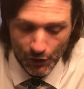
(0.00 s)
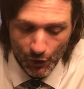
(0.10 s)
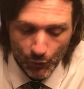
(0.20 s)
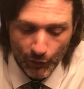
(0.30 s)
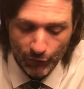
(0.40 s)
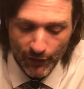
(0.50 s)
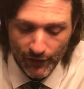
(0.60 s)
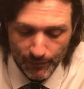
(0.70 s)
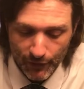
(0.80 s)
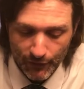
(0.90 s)
We read the
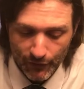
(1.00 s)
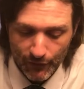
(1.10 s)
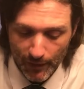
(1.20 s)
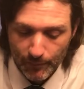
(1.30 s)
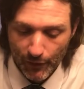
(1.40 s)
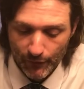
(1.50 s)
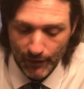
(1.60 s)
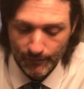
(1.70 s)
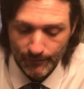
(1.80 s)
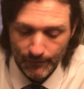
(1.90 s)
books and burnt them,
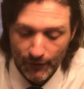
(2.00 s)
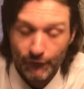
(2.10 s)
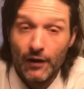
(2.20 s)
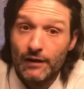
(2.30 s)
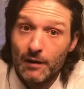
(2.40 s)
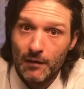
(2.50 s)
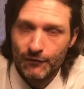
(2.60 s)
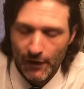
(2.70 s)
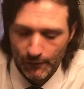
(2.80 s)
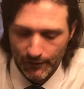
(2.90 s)
afraid they'd be
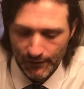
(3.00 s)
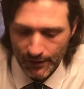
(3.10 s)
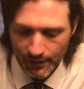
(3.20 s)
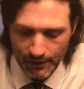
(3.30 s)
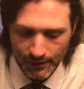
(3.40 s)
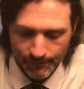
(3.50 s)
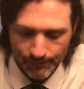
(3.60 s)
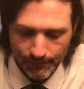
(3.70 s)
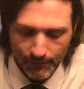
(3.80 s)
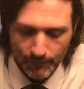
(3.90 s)
found.
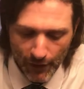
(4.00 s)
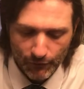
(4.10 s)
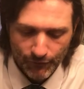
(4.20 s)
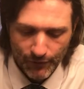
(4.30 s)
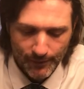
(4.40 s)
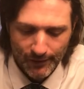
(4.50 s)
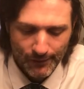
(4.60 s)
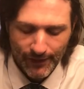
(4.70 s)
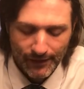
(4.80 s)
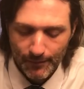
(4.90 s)
Microfilming, well,
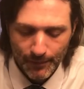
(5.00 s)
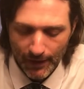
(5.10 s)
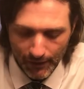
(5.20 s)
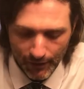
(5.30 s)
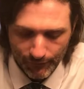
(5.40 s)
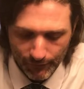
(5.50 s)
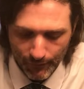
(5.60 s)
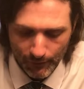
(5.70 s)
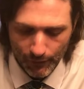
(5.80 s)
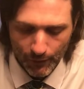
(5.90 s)
that didn't pay off. We
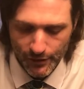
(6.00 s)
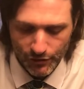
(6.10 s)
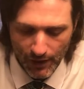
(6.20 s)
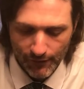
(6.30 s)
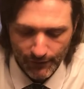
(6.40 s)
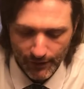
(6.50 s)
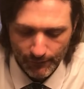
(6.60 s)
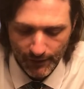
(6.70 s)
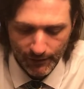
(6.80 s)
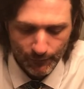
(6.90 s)
were always traveling. We
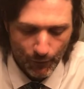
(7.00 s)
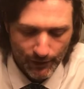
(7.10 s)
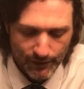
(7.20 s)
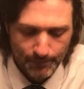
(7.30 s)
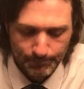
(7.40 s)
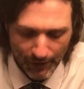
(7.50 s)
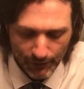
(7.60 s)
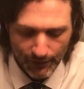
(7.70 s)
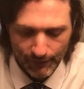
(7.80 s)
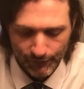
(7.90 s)
didn't want to
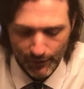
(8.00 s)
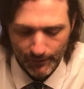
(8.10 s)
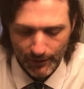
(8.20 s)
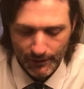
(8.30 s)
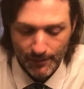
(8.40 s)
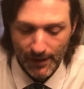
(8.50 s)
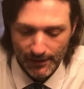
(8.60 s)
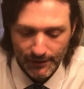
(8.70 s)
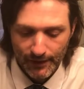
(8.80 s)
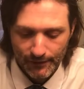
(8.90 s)
bury the film and come back
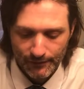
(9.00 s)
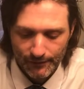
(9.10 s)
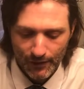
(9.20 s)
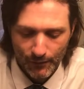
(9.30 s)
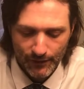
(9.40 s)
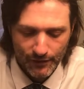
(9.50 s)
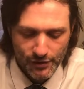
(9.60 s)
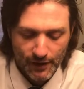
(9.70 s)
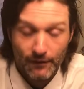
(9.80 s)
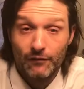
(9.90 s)
later. Always a
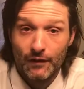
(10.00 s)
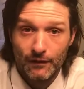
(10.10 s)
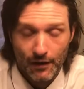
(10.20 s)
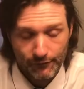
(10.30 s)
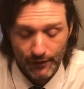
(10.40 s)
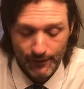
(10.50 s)
chance of discovery.